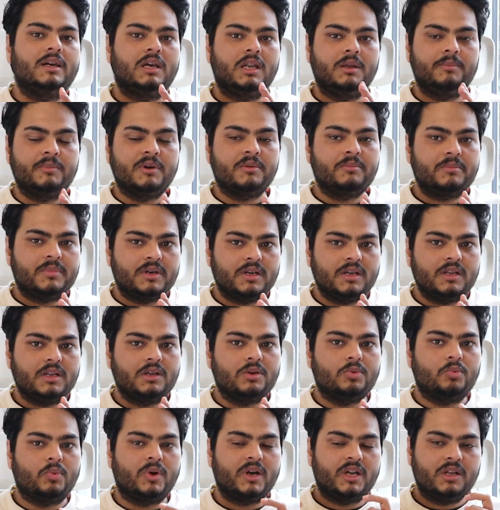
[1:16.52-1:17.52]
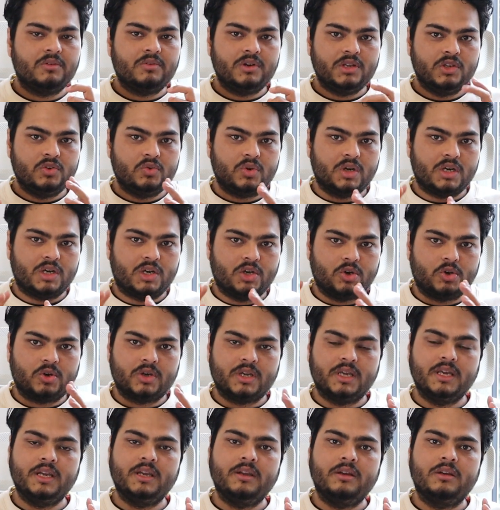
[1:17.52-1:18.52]
remember, whatever you are
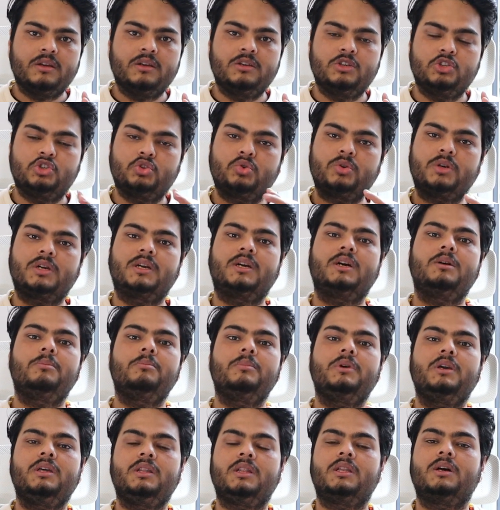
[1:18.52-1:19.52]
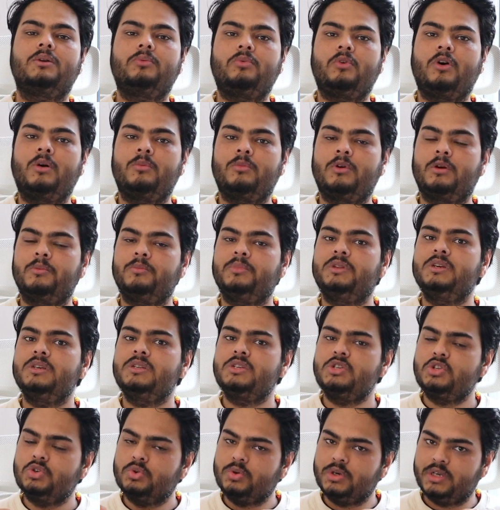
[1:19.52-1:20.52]
talking should come in the form of the
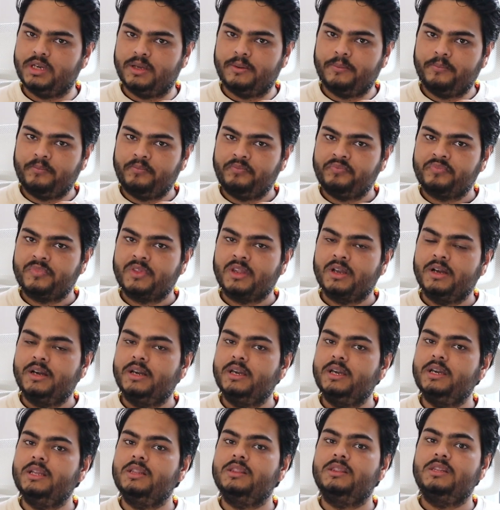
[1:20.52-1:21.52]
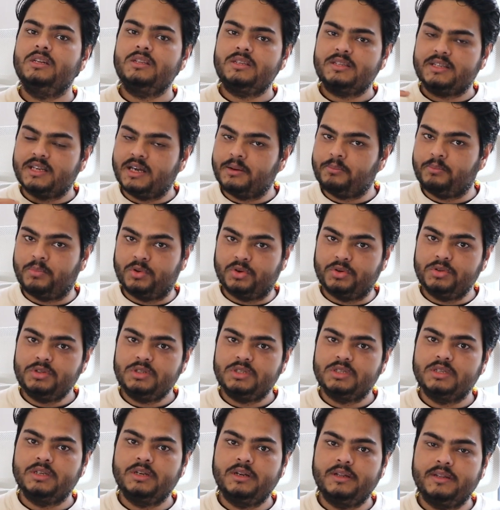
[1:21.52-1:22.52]
story. In this approach,
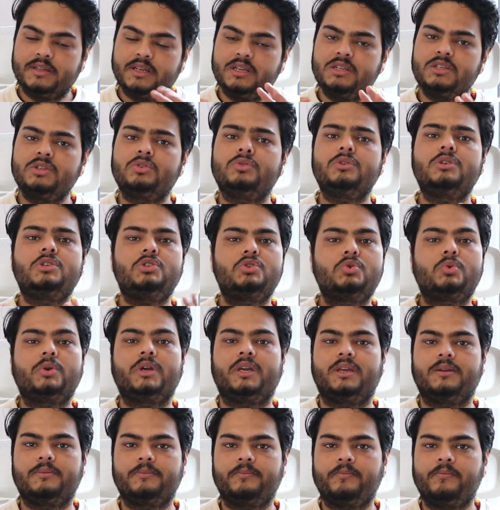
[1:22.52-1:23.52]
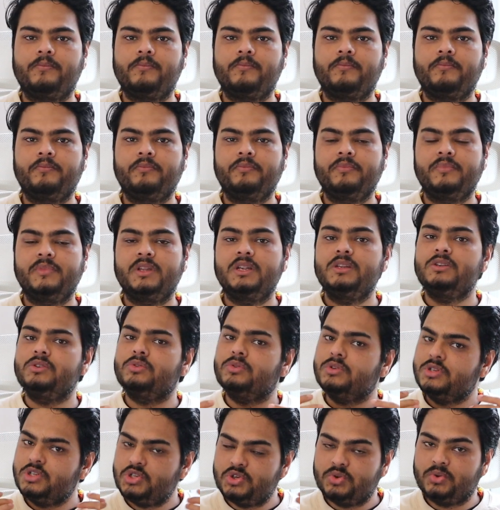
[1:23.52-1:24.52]
there is no story. There is
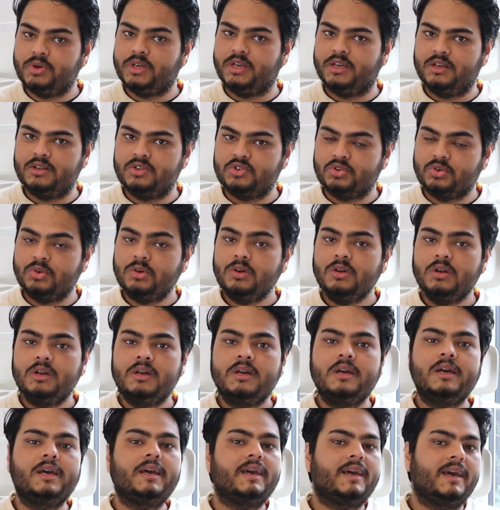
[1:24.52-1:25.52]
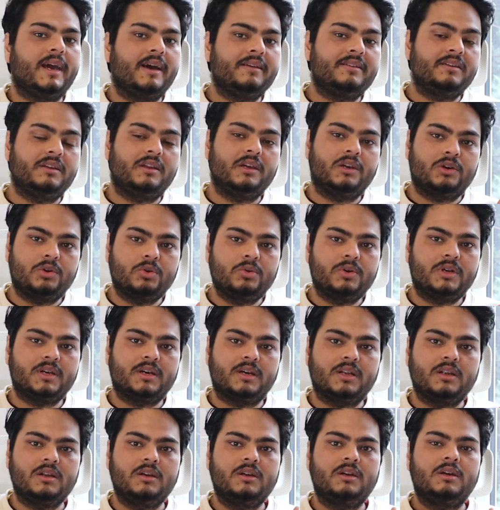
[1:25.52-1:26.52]
no story. So, as a
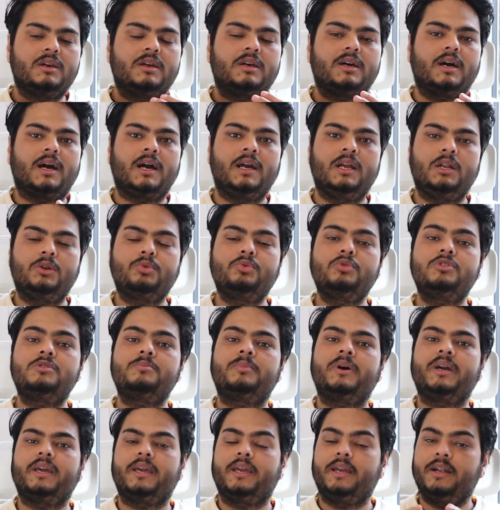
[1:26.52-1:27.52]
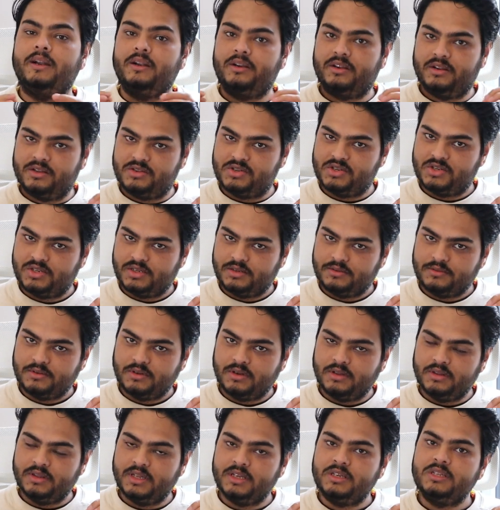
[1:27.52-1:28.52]
recruiter, I lose my interest.
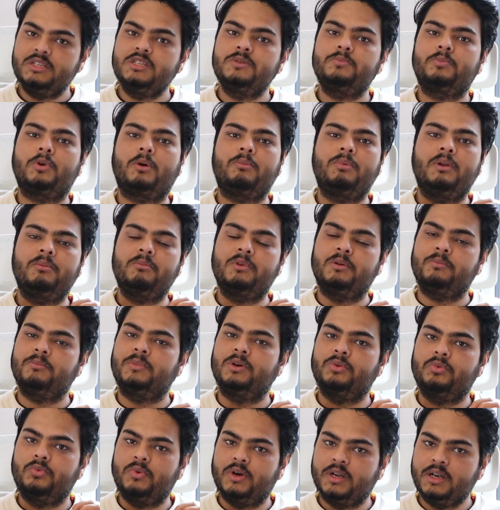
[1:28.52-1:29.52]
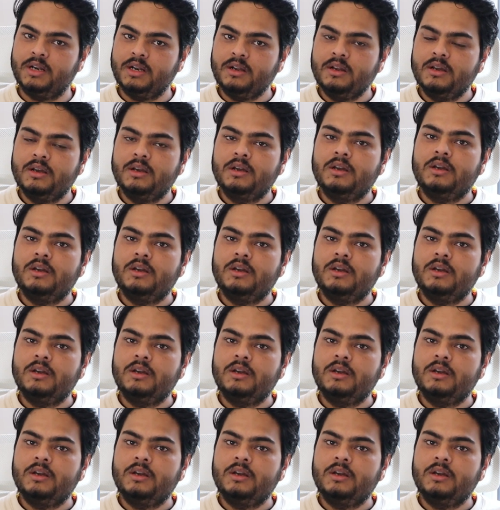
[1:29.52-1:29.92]
That is problem number one